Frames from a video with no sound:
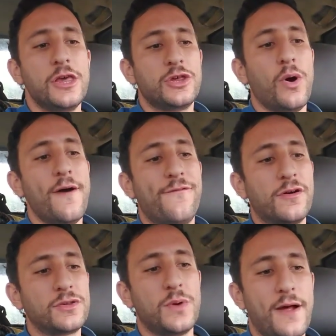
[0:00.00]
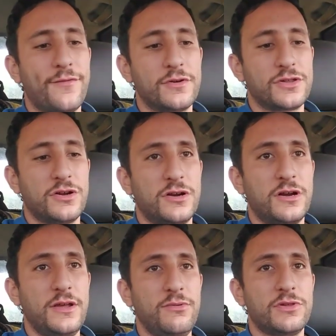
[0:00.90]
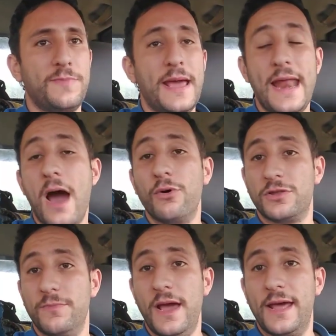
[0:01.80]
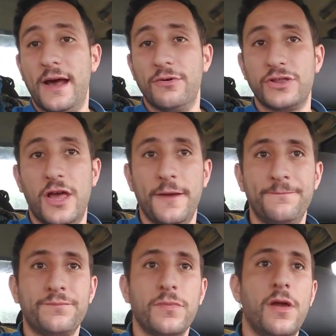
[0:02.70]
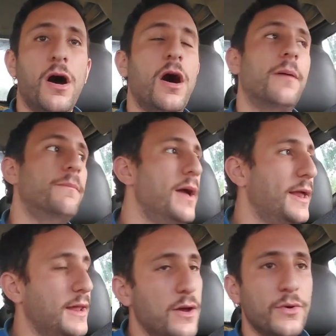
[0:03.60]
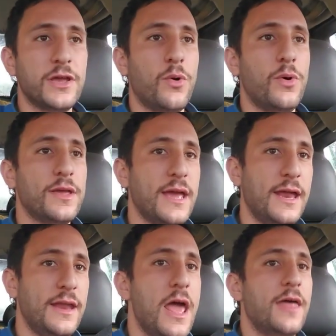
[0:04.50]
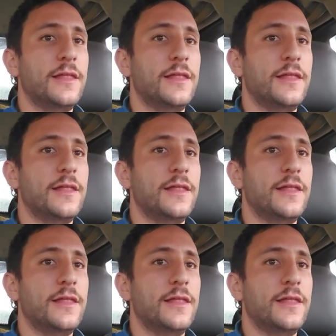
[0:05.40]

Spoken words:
So at first, when I first heard he was banned, I was mad. I was like, oh, man, here we go again.